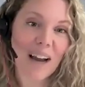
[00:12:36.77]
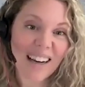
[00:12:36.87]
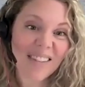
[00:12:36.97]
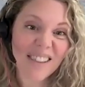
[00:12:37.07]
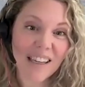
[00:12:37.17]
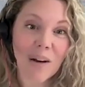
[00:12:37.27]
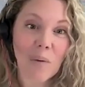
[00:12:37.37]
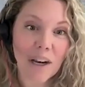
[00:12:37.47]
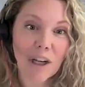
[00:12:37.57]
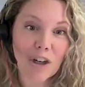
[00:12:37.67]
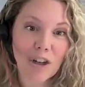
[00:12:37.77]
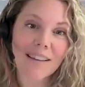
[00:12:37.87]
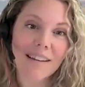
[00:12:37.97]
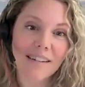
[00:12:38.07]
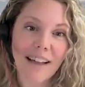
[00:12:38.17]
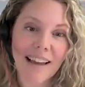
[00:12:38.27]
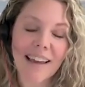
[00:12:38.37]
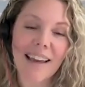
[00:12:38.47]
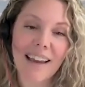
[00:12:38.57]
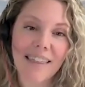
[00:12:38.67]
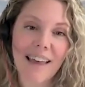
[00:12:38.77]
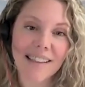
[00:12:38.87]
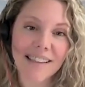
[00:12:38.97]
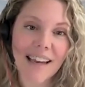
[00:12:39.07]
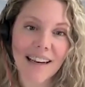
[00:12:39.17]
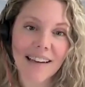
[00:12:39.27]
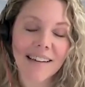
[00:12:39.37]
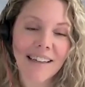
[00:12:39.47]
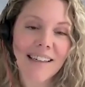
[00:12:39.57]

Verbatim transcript: kind of seeing what it could look like in that setting.